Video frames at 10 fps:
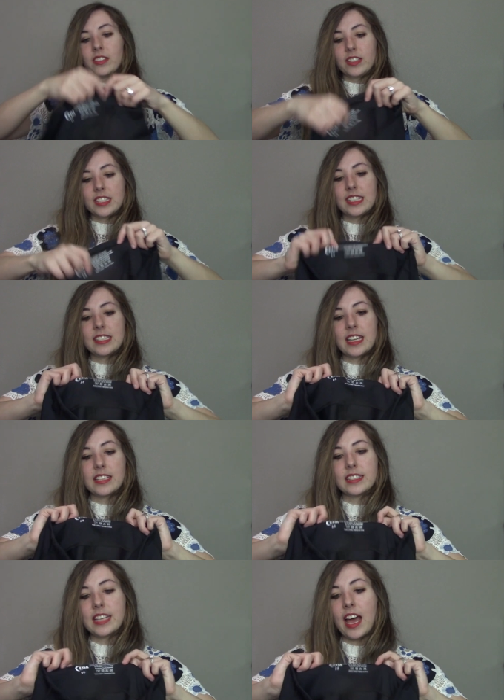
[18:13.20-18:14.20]
This is
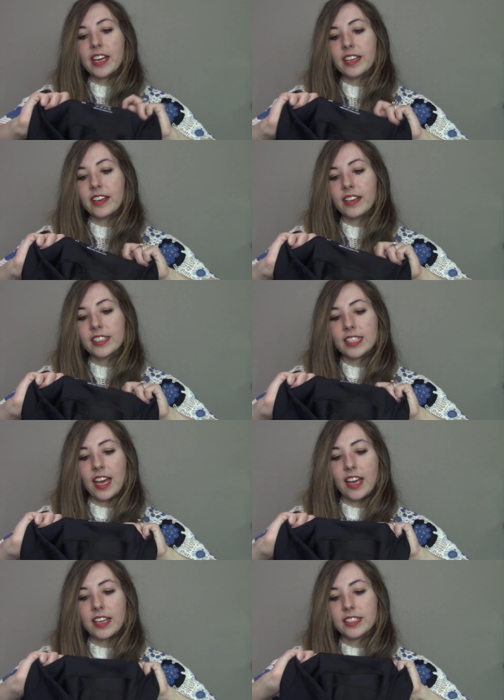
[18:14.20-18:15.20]
Zyia
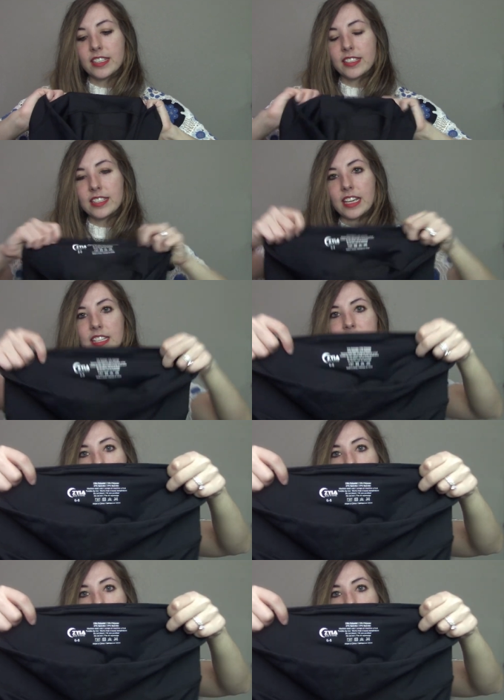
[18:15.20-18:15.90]
size 6